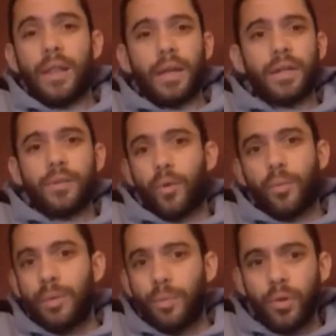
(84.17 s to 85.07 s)
Like, were
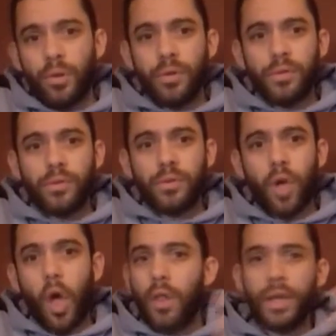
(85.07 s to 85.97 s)
people
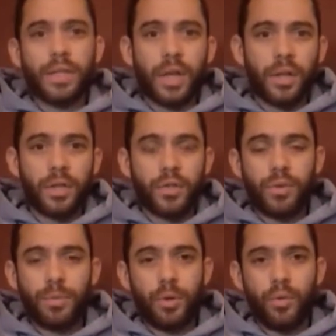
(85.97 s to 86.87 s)
calling and telling the
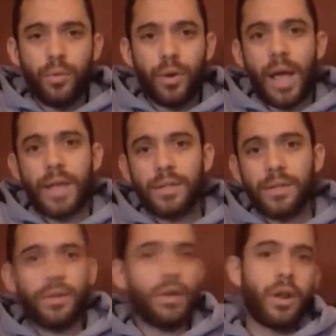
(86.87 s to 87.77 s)
Tribune? Were guys in
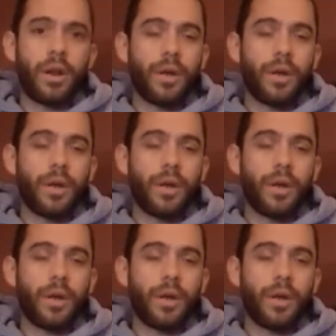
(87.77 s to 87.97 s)
the... No.